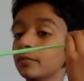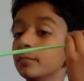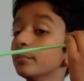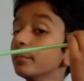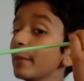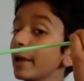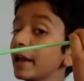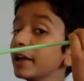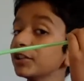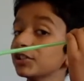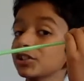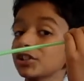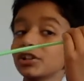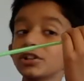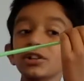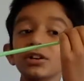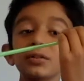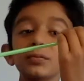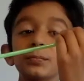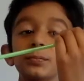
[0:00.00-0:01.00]
make sure
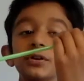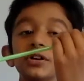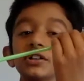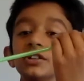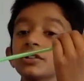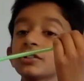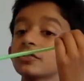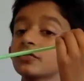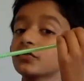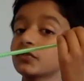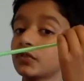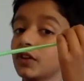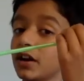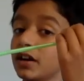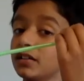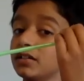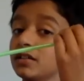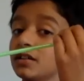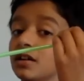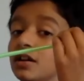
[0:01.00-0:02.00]
you don't put your front